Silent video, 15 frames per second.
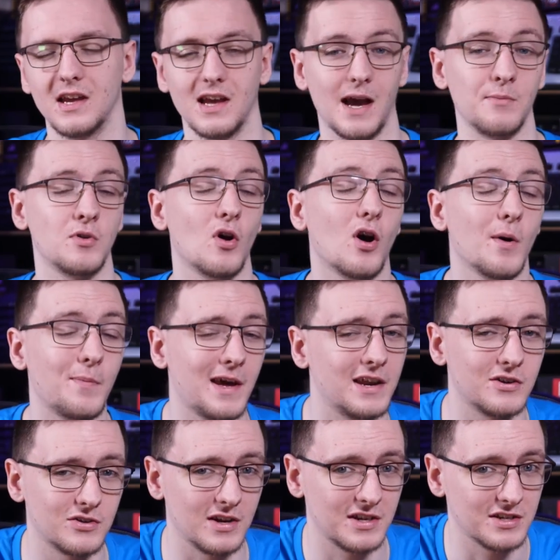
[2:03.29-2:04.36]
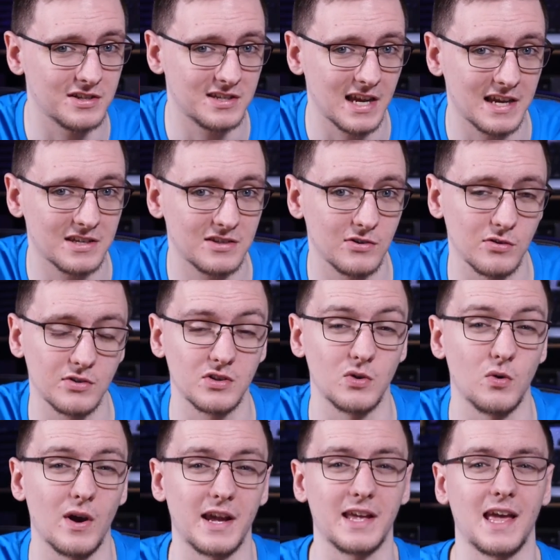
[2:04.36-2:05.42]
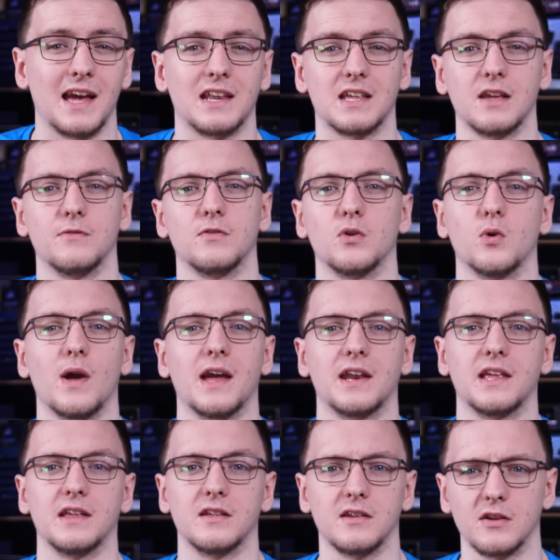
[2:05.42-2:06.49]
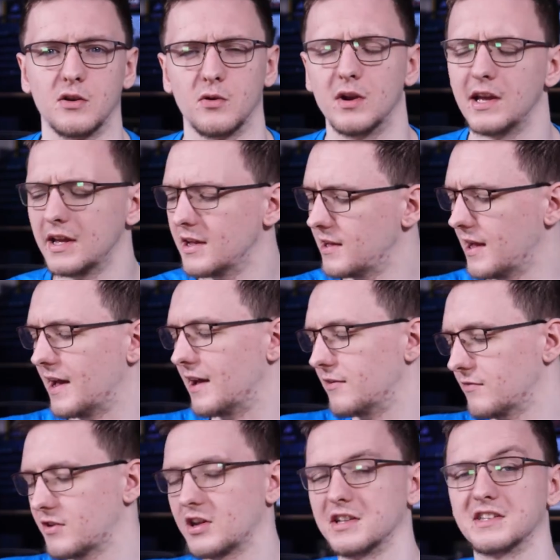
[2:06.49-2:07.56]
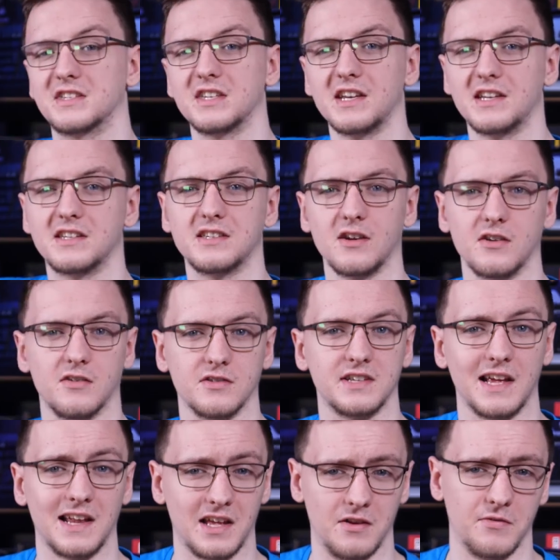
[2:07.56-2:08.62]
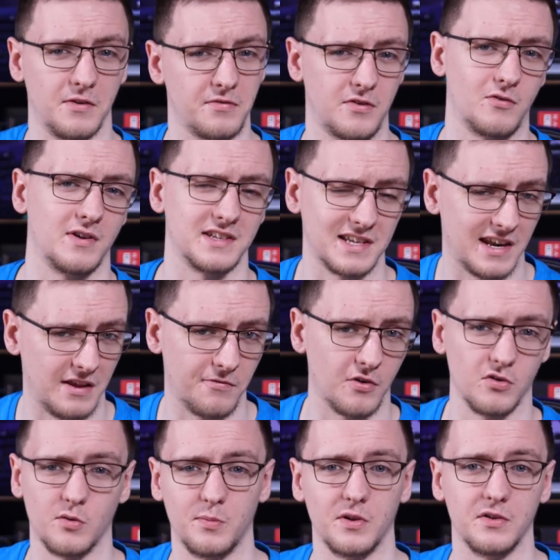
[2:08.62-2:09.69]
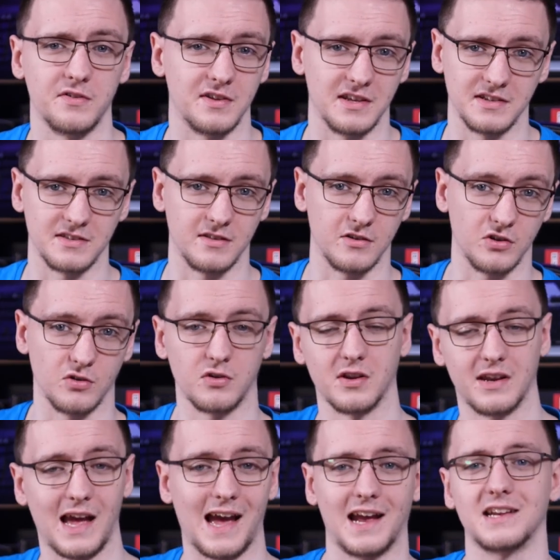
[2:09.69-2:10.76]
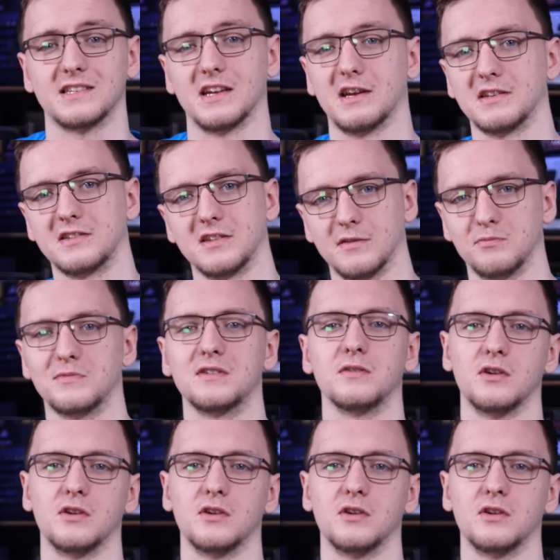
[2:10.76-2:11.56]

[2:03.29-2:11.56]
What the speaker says: I'm not a penetration tester, so I can't give you any, concise understanding of if there is any vulnerabilities that you could access to,